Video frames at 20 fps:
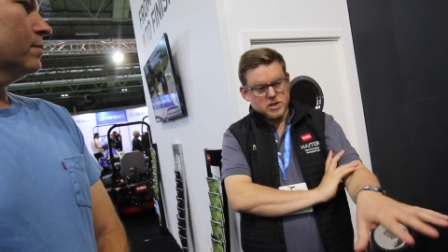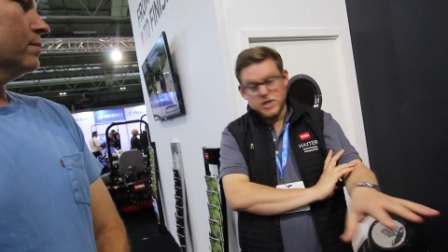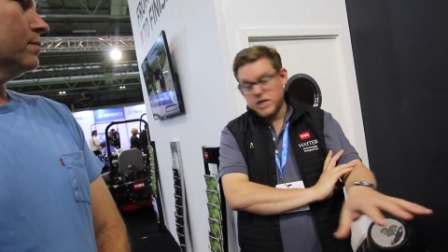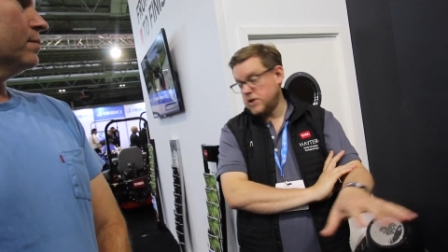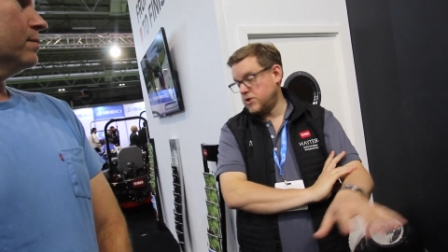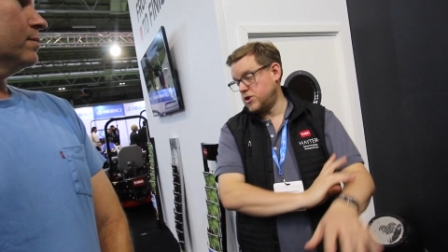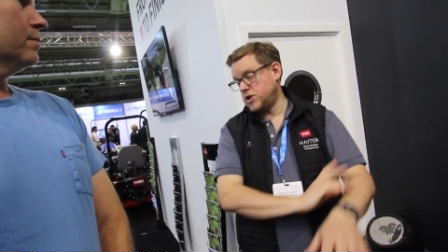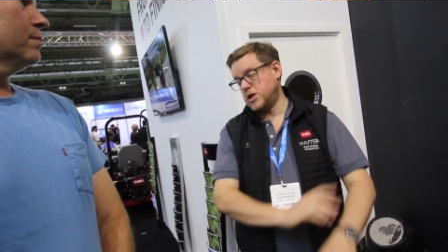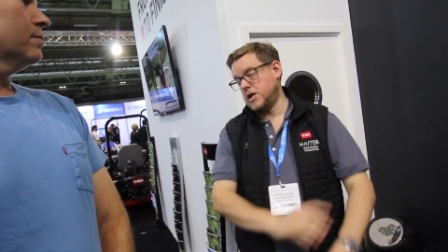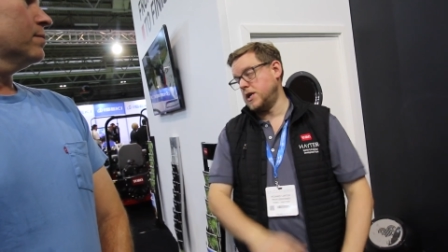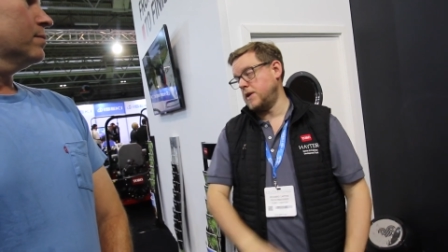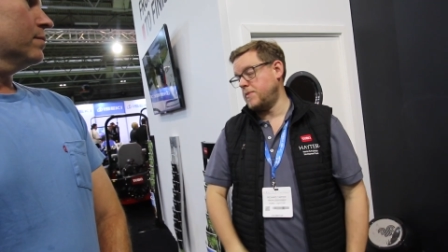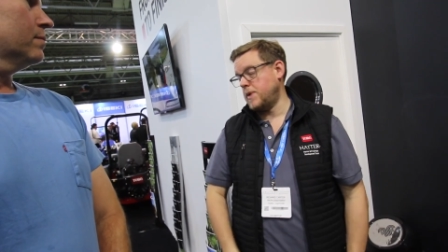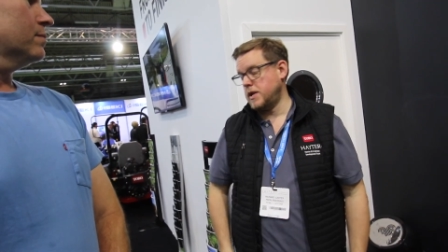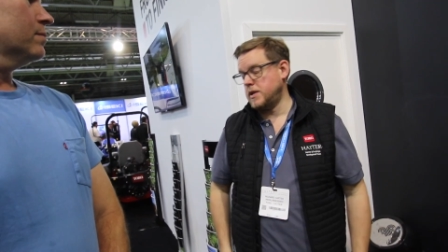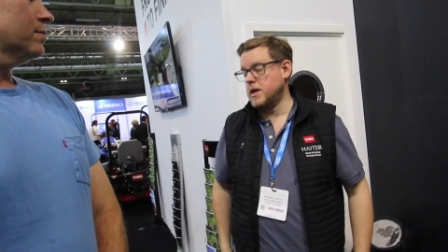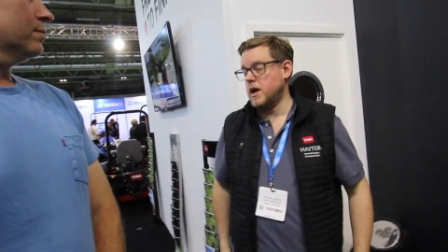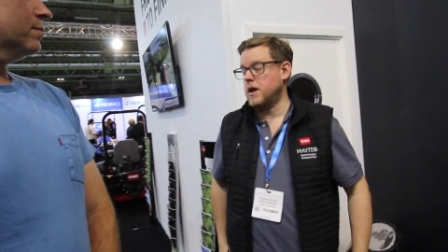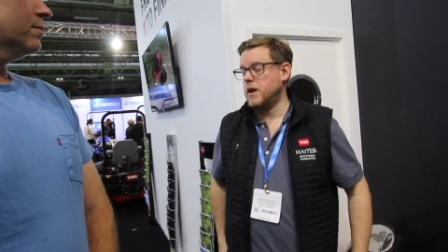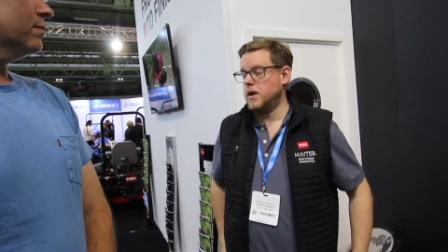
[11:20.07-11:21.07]
traditionally
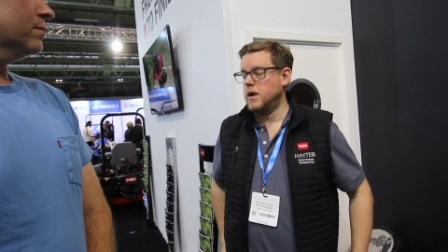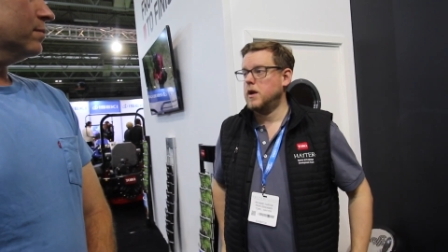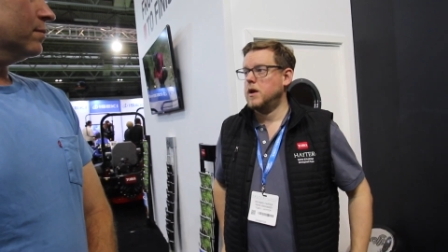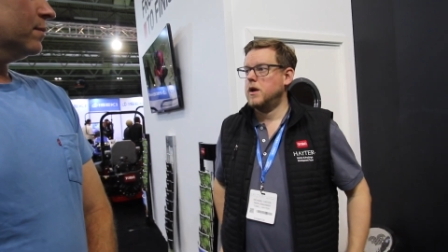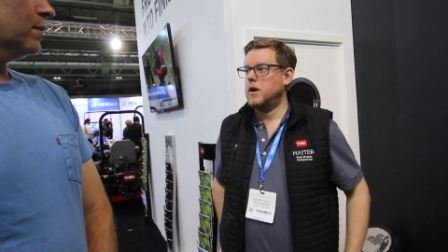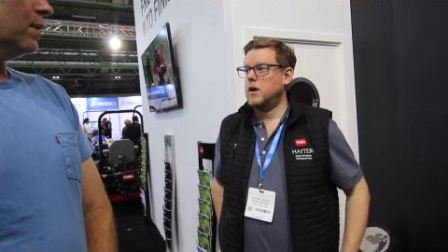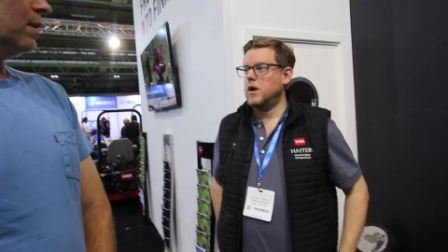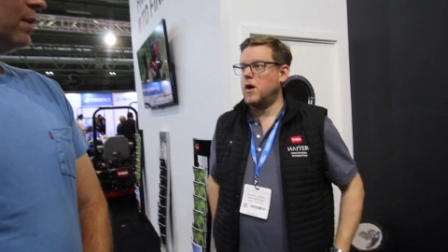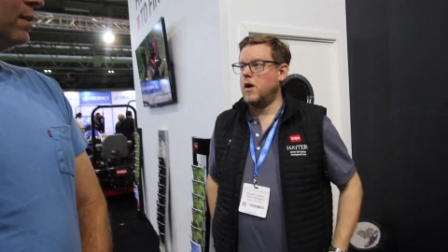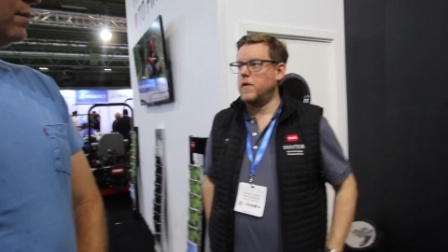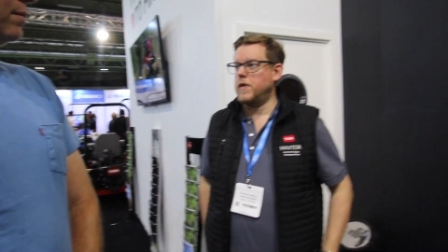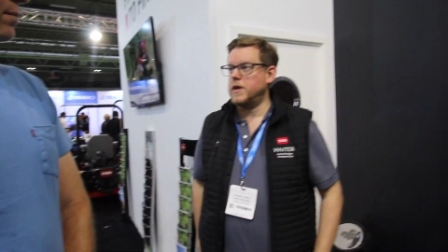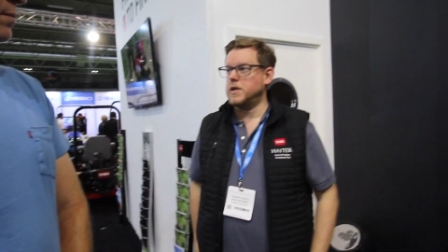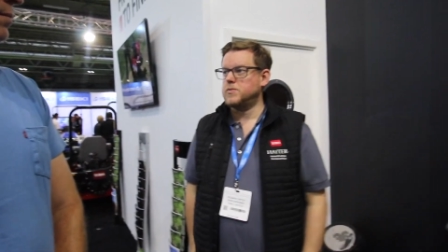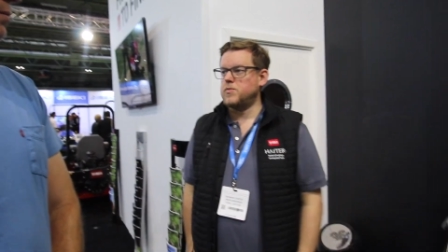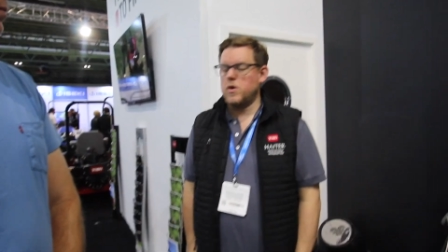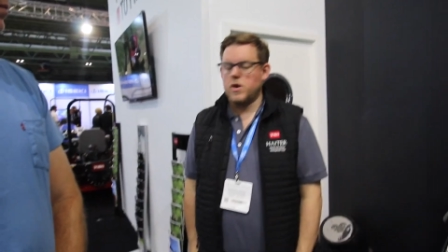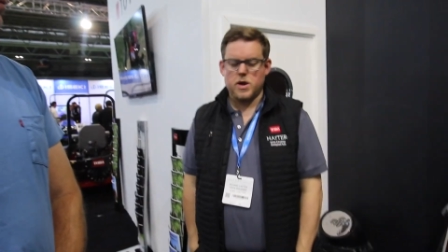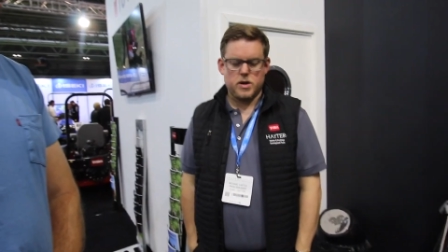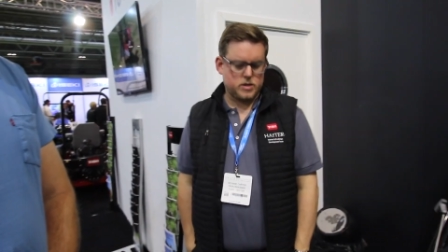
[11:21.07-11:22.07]
been done on
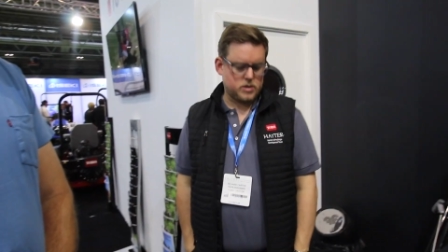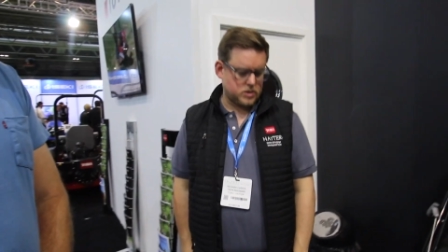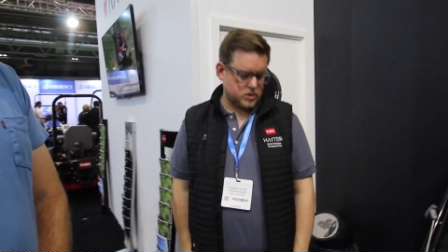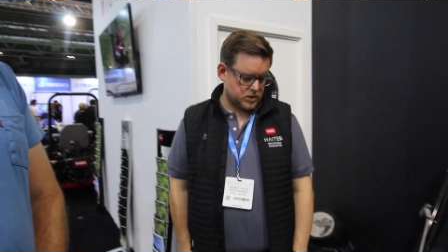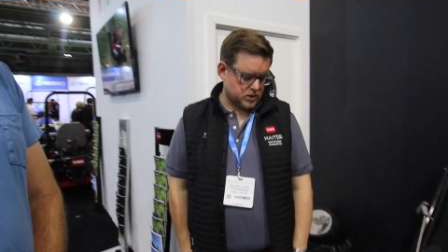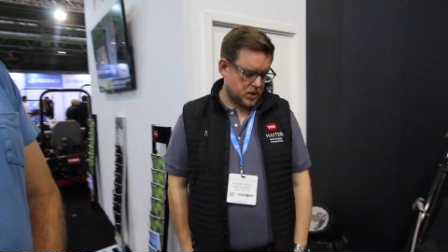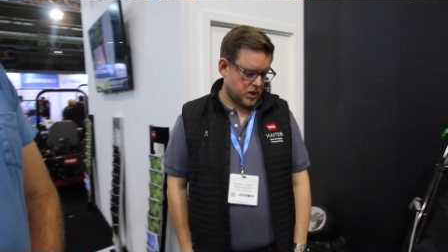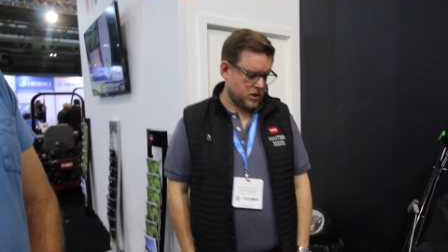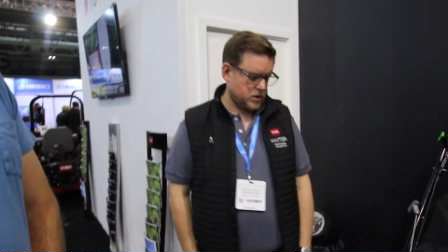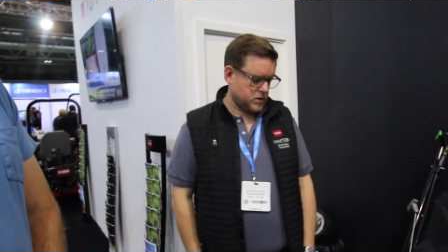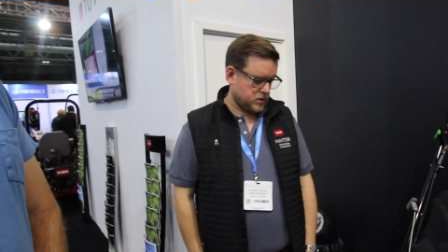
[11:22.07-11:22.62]
these products. So.